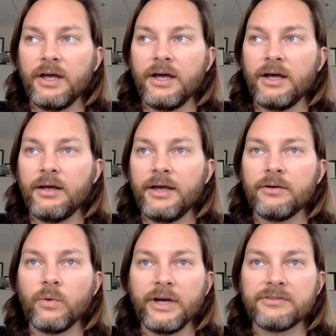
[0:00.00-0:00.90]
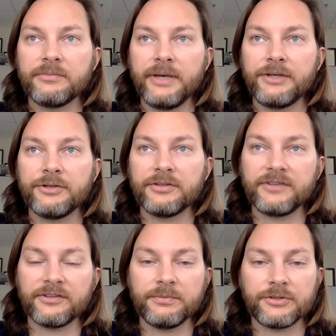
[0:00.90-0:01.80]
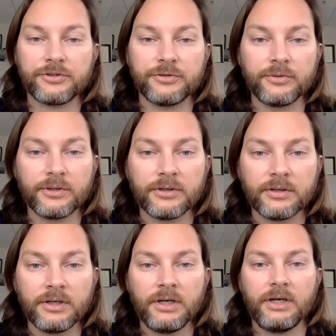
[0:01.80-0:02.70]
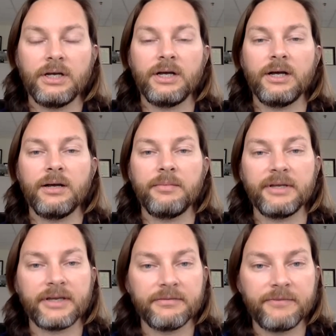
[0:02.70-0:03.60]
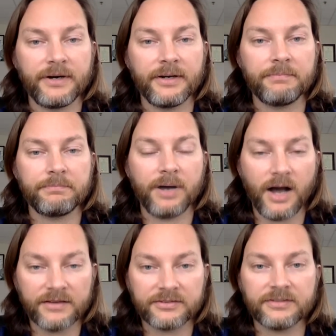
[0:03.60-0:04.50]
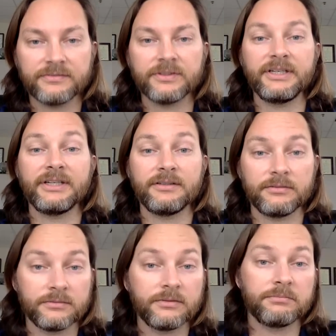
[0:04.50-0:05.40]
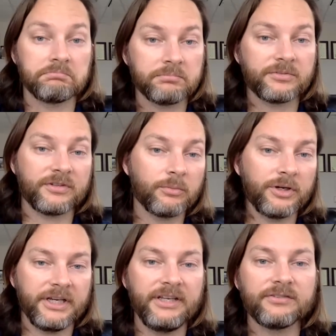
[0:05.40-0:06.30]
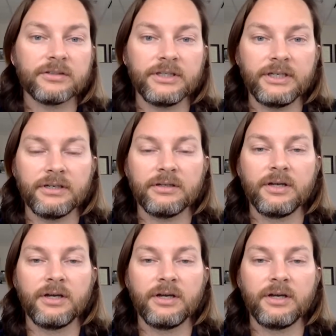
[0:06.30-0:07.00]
and a way to make your assessments truer, and can very positively and somewhat easily